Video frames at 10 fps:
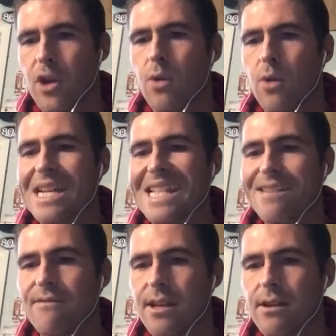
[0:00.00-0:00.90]
I'm going to go with
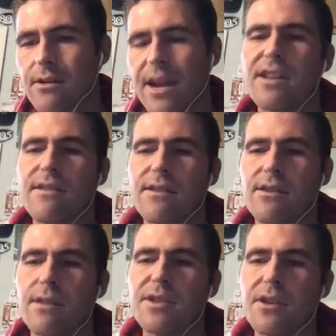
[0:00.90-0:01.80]
Cleveland, or
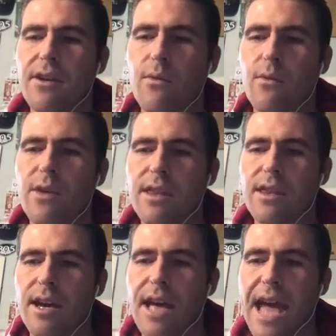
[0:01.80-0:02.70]
actually, let me start out
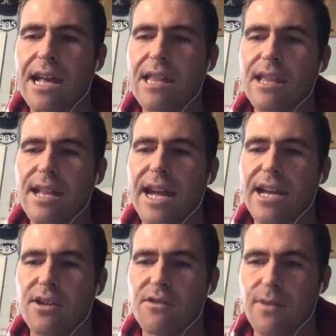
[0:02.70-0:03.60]
with at
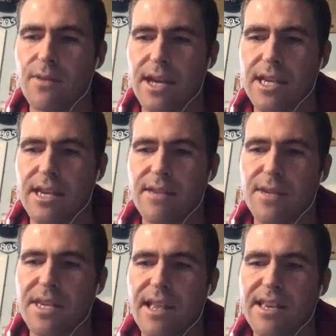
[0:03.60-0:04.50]
Clint Highshoe's picks.
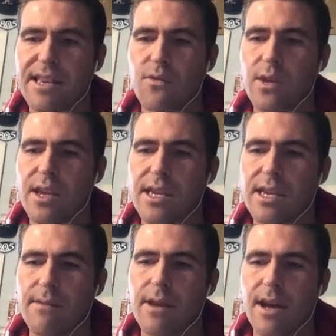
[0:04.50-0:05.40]
He's missed the last few
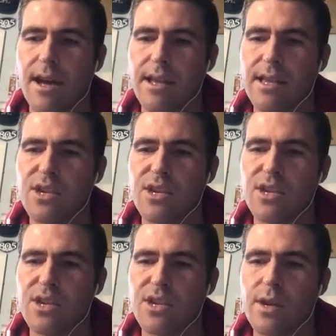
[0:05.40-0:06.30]
weeks. He
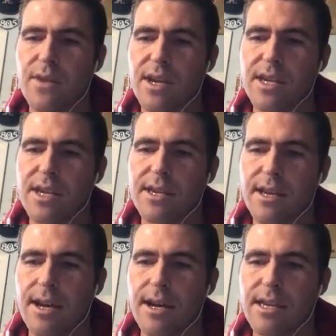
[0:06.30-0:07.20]
tweeted me his
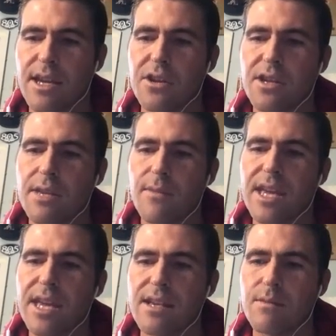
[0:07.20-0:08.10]
picks yesterday,
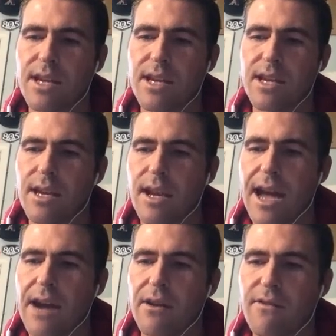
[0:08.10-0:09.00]
so let me get his picks
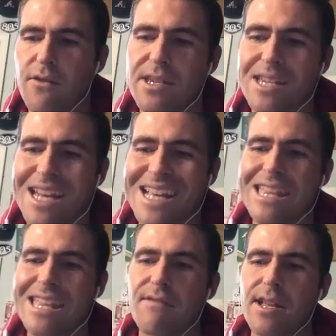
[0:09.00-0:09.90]
out here first. He's
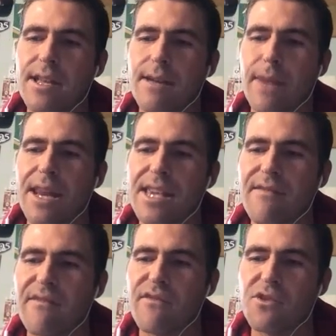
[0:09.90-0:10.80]
got Cleveland at
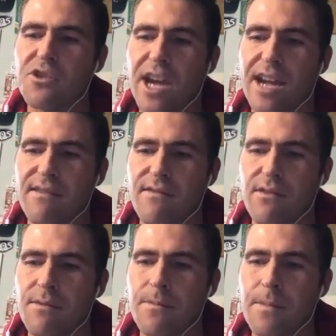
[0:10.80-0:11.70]
-7 versus
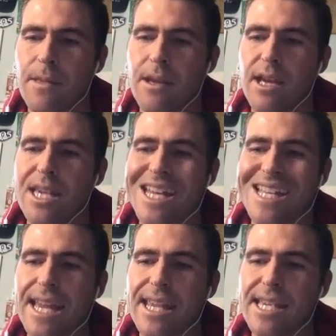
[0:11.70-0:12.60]
Jacksonville.
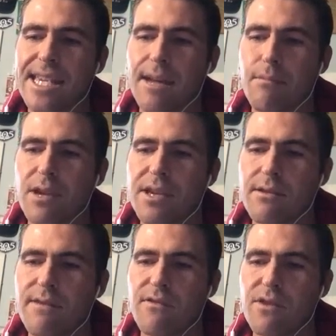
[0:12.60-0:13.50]
He's got Tennessee at
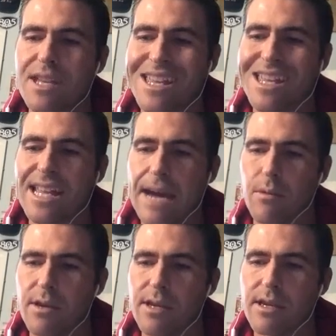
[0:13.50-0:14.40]
+3 versus
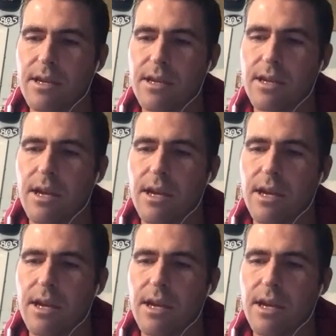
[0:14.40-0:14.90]
Indianapolis.